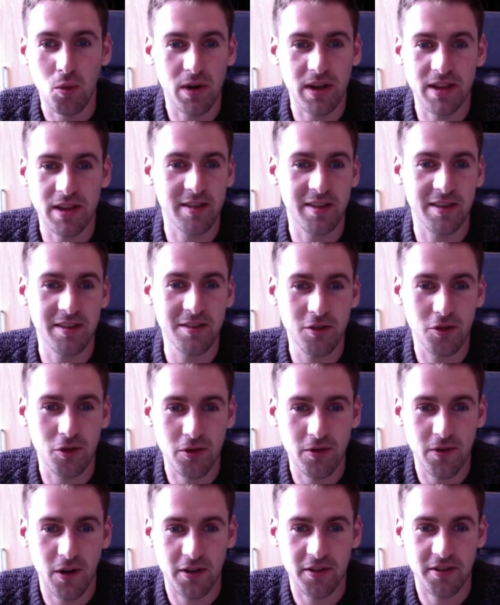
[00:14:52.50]
this isn't
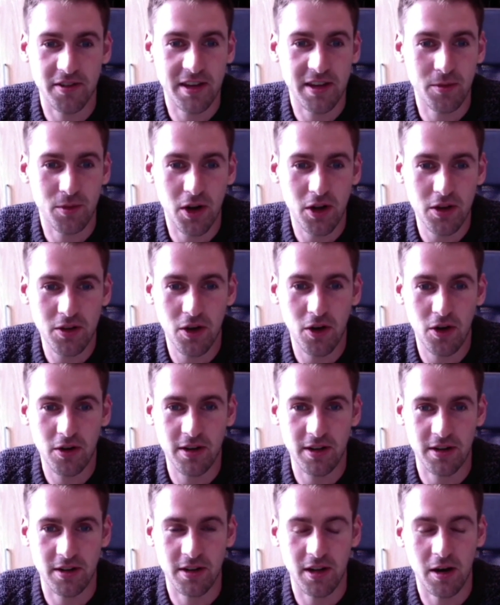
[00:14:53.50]
2008. We're not
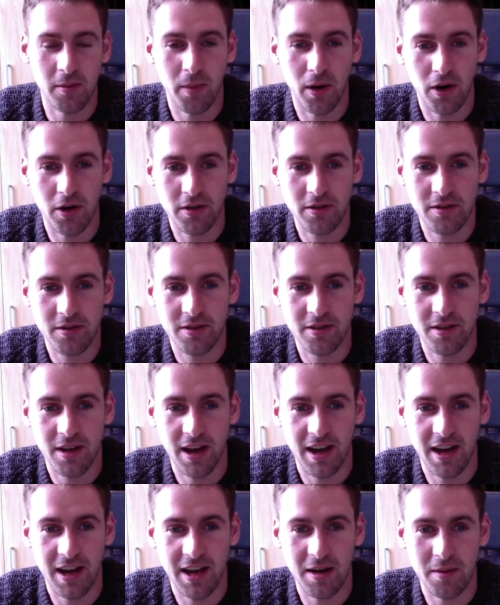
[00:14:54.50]
talking about
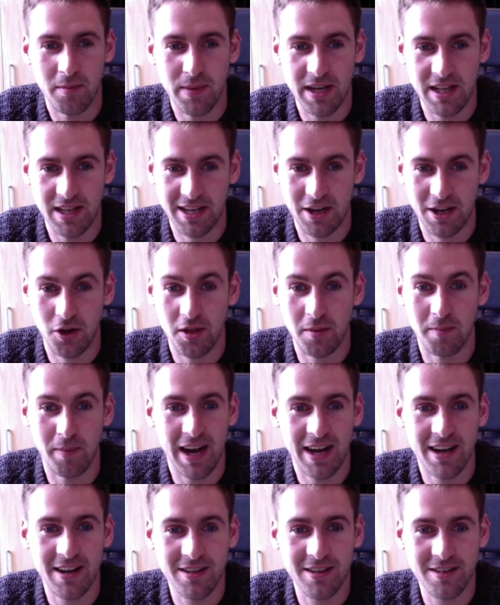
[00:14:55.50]
bailing out the
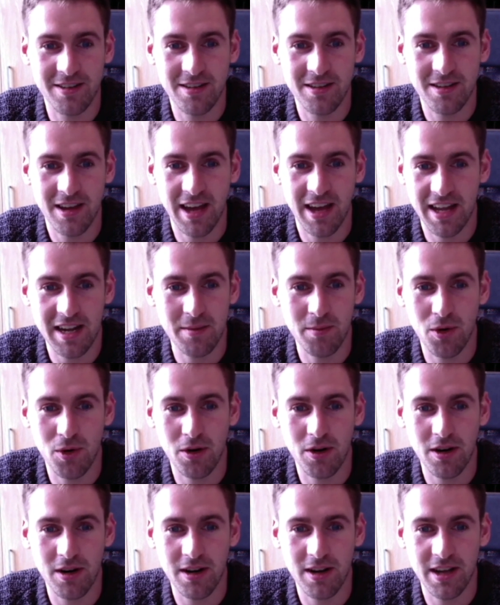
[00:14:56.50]
banks
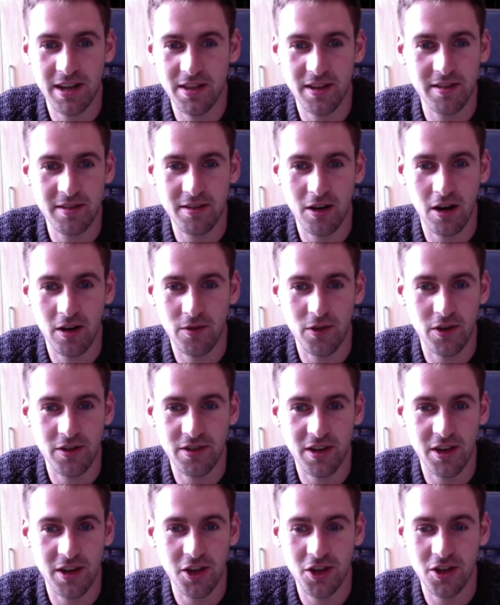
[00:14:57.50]
anymore in this
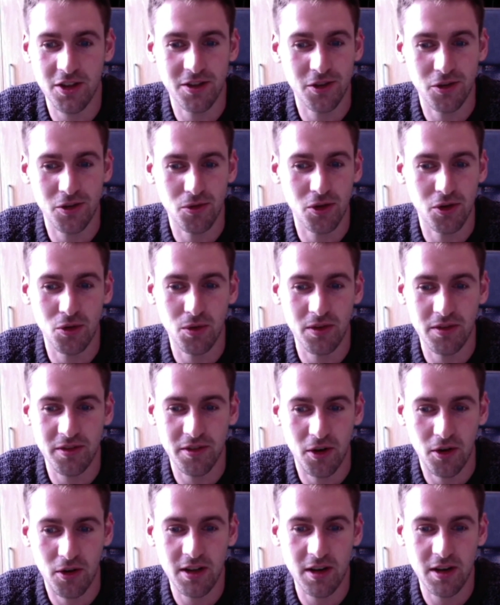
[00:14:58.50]
conversation. You know, no one's
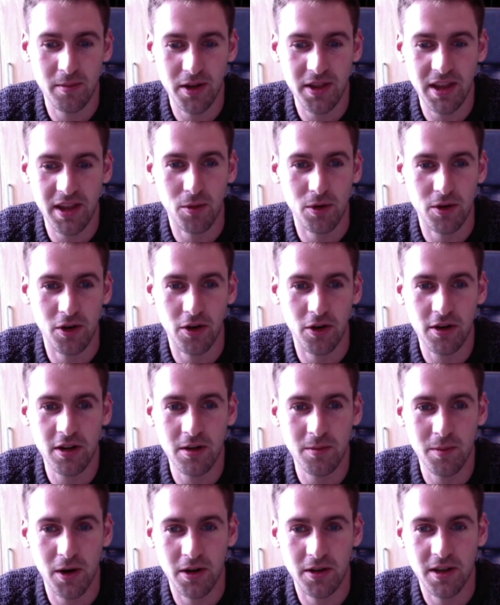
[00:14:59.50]
talking about that. We're talking
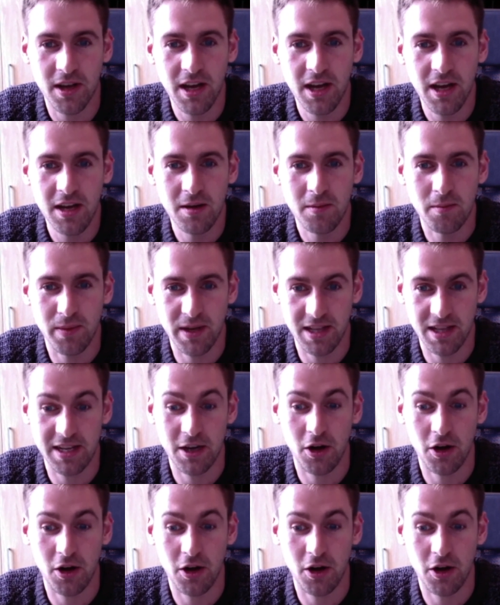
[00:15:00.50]
about bailing